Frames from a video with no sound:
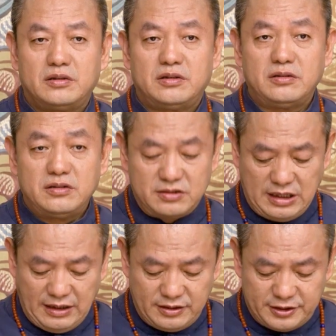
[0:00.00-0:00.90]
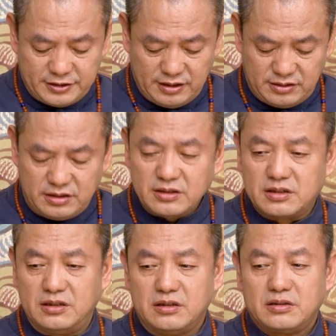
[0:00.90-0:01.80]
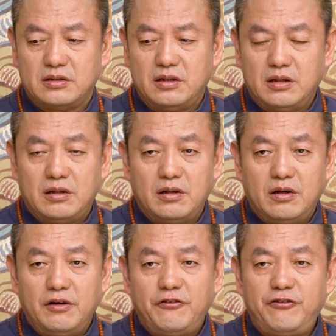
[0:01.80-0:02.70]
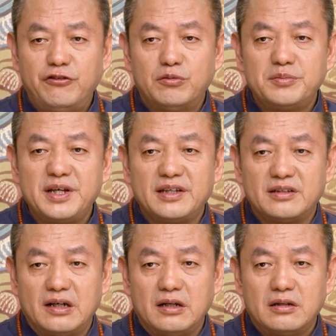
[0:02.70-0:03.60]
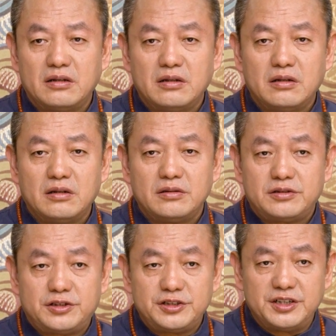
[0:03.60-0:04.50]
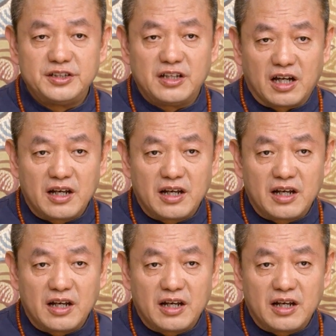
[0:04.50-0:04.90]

The negative energy meaning your experiences and feelings.